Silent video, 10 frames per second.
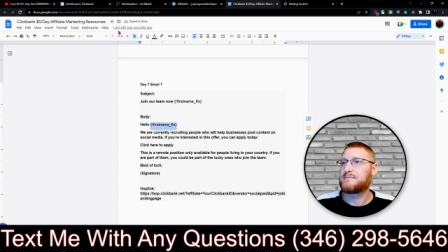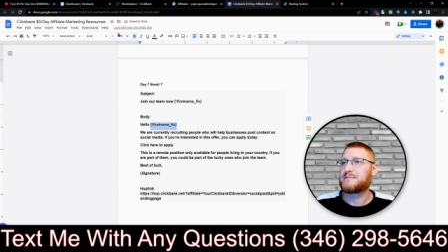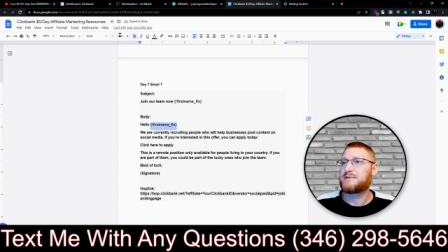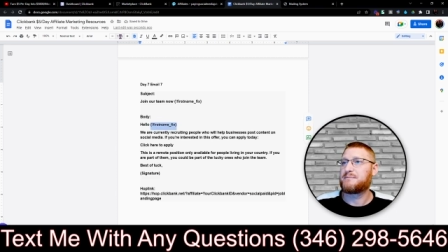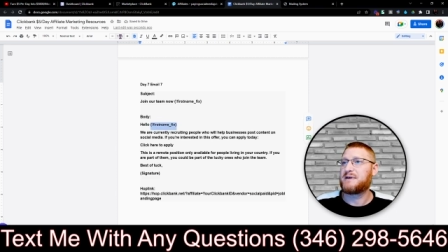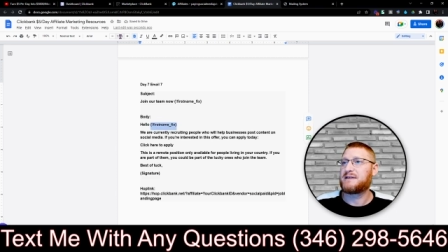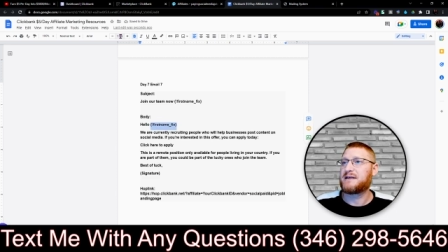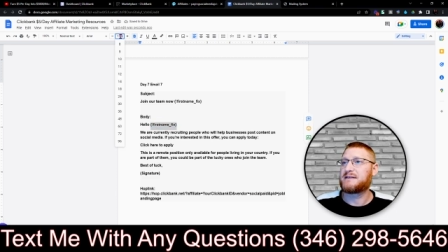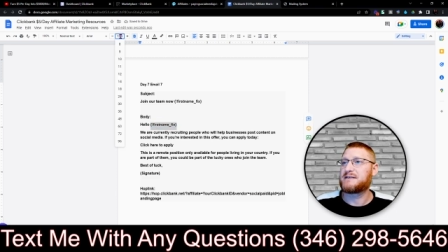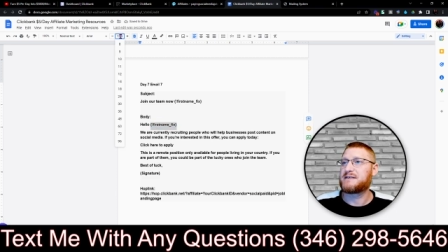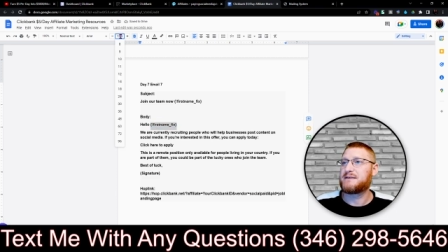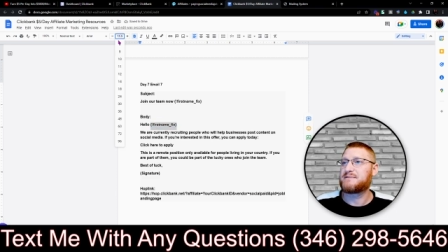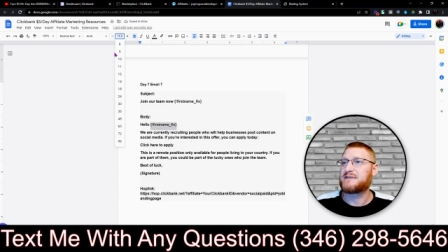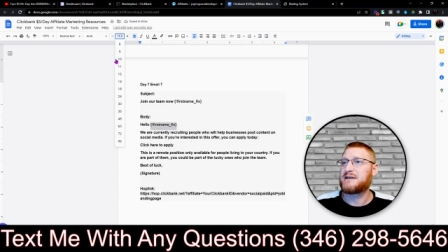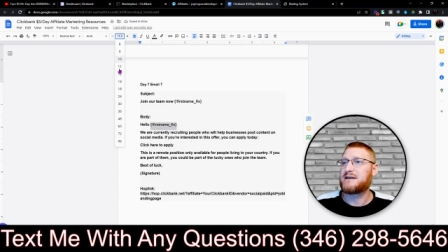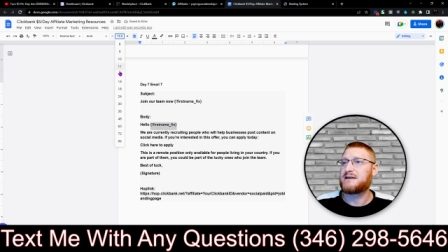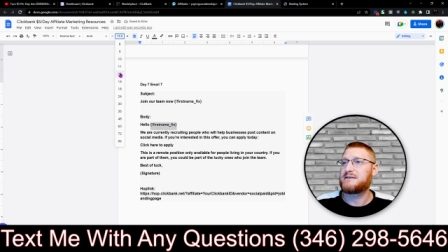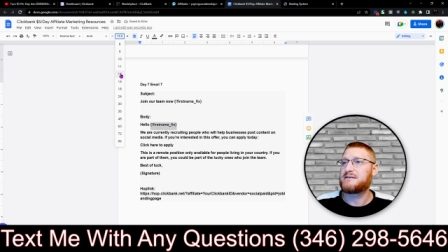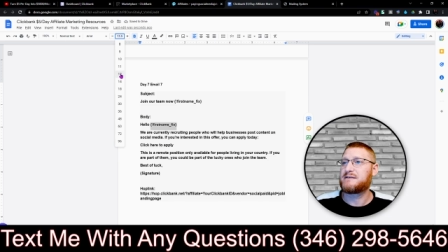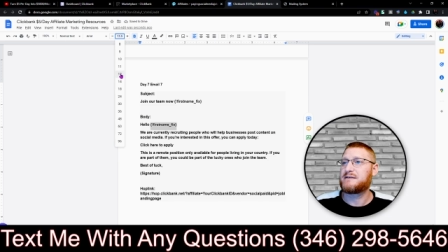Just make that the same size.